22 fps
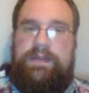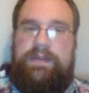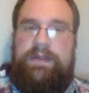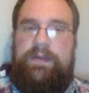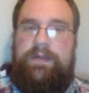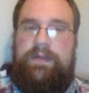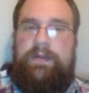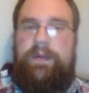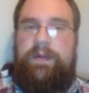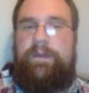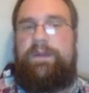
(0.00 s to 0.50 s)

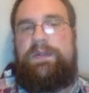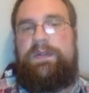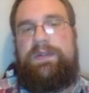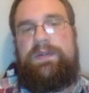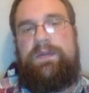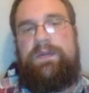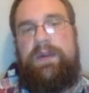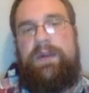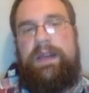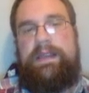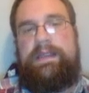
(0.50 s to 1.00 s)
to infantry
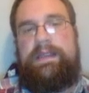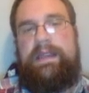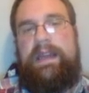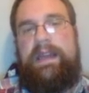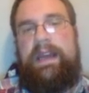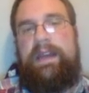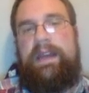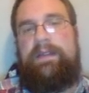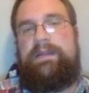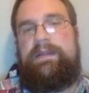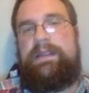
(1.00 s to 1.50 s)
squads
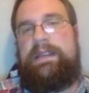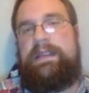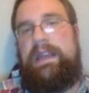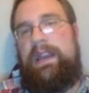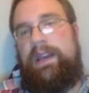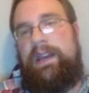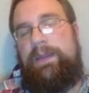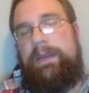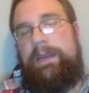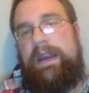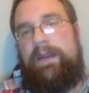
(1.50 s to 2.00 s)
that stay
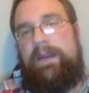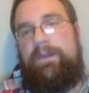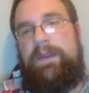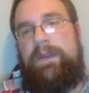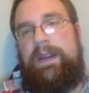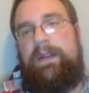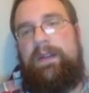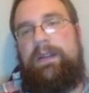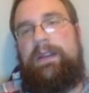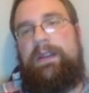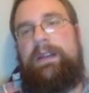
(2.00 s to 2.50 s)
in the
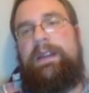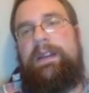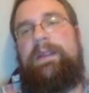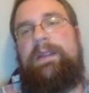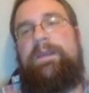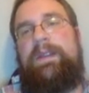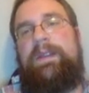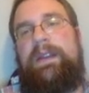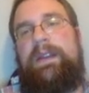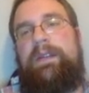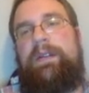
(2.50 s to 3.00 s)
backfield and
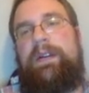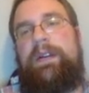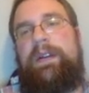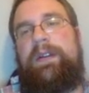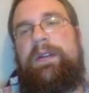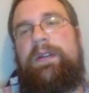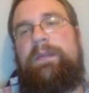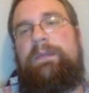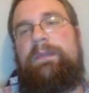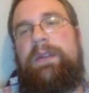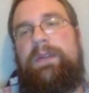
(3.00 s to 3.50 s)
defend
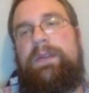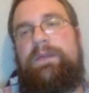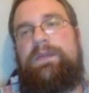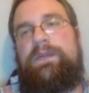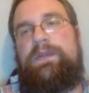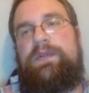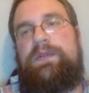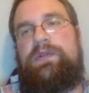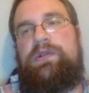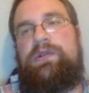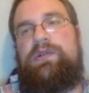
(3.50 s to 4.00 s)
our posts.